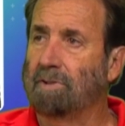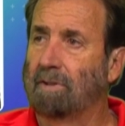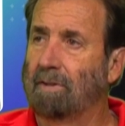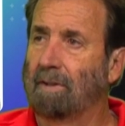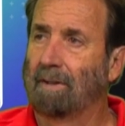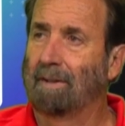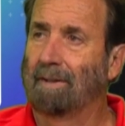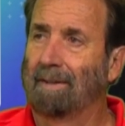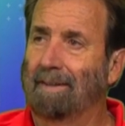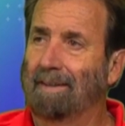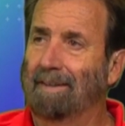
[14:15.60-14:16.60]
Haven't you got your
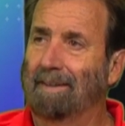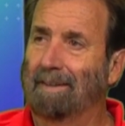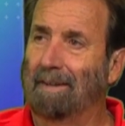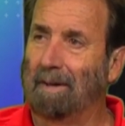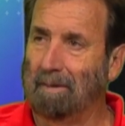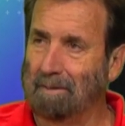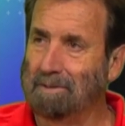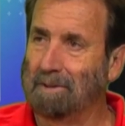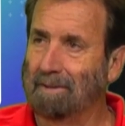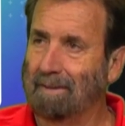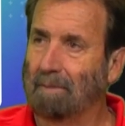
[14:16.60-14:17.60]
old centre half
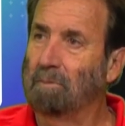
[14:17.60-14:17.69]
there?